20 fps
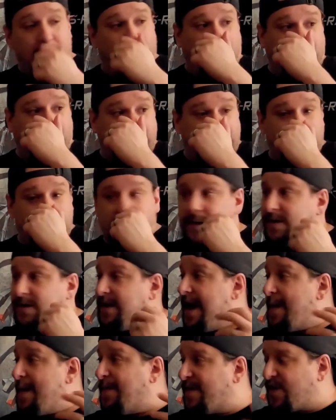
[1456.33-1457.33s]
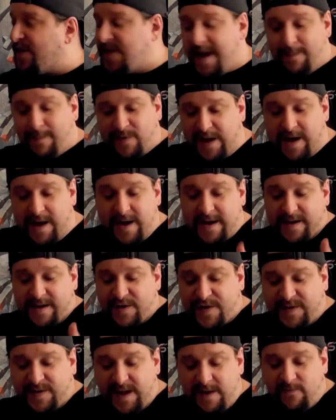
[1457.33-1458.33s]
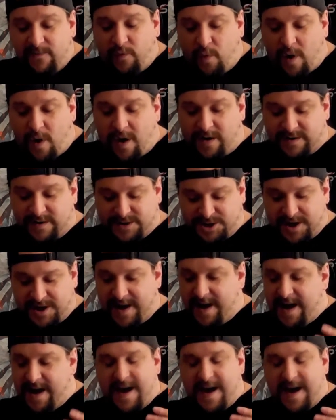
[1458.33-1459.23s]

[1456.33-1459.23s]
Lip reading: But at the same time, Steve Walsh